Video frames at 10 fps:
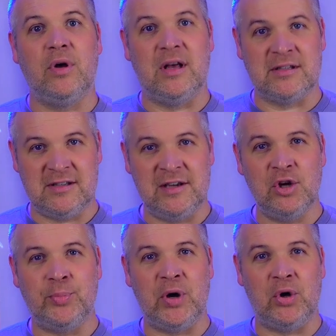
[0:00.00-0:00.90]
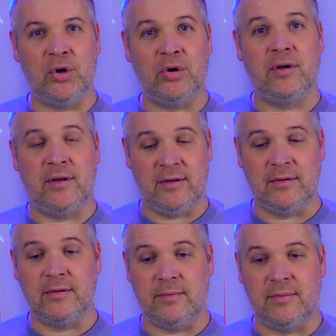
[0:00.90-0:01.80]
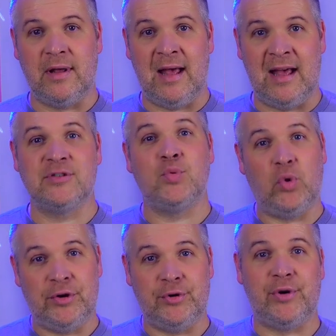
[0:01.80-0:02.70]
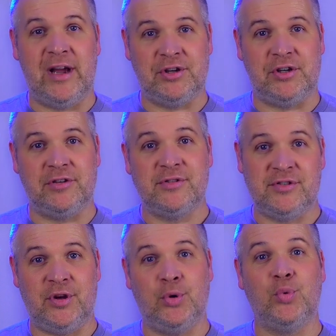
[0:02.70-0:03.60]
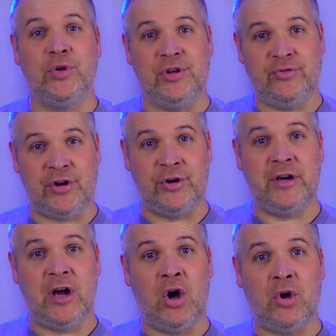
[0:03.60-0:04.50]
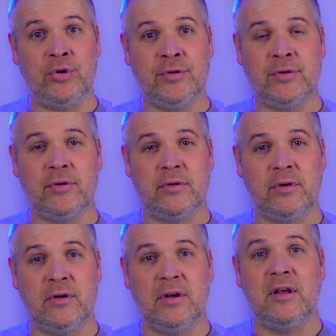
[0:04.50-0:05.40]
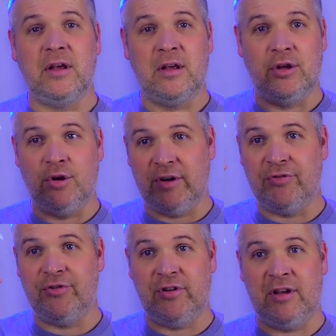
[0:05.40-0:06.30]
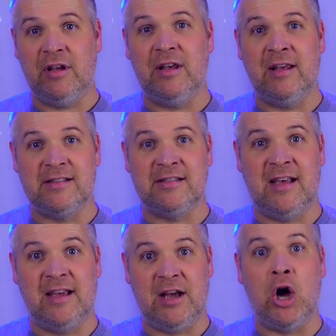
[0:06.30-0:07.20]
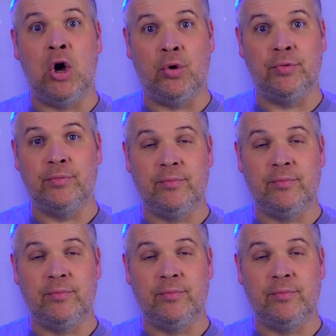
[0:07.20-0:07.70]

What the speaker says: A single pole has one direction, so when you turn it on, you can see it say on.